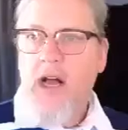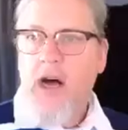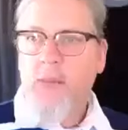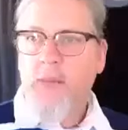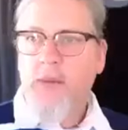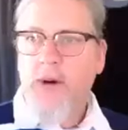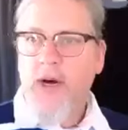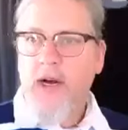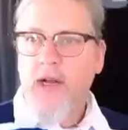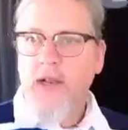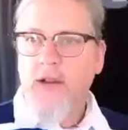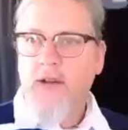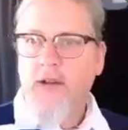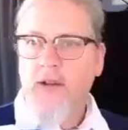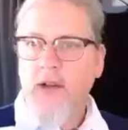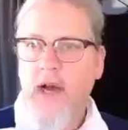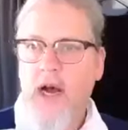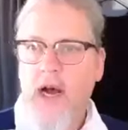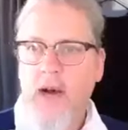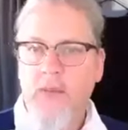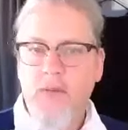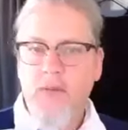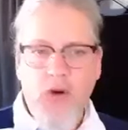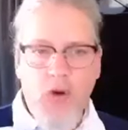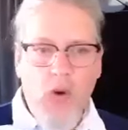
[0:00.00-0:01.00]
I'll put
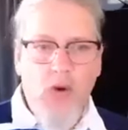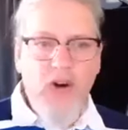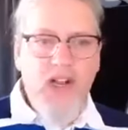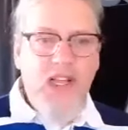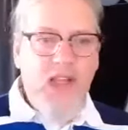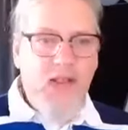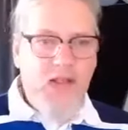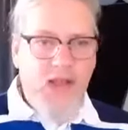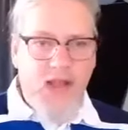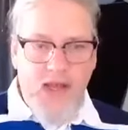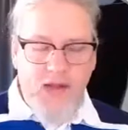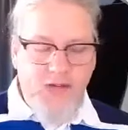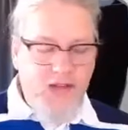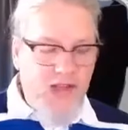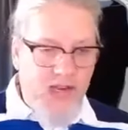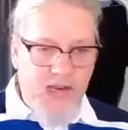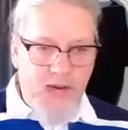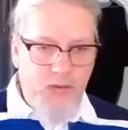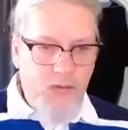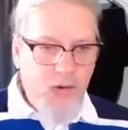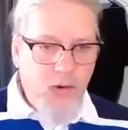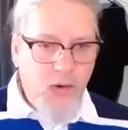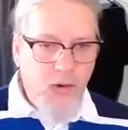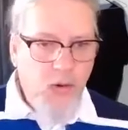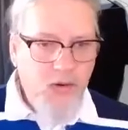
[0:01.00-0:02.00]
recording this. I
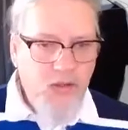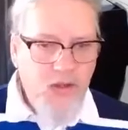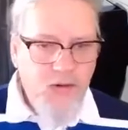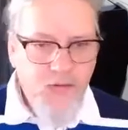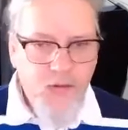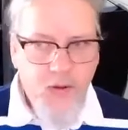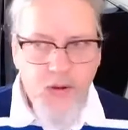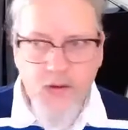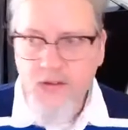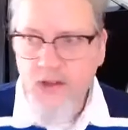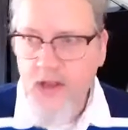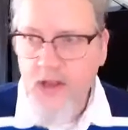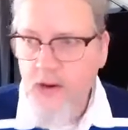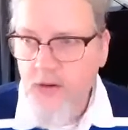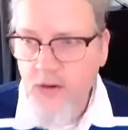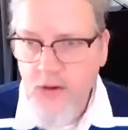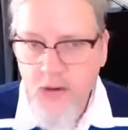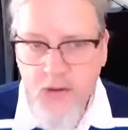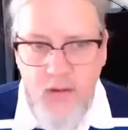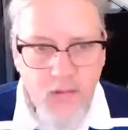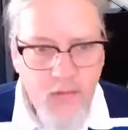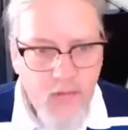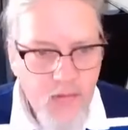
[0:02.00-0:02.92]
didn't record the first session,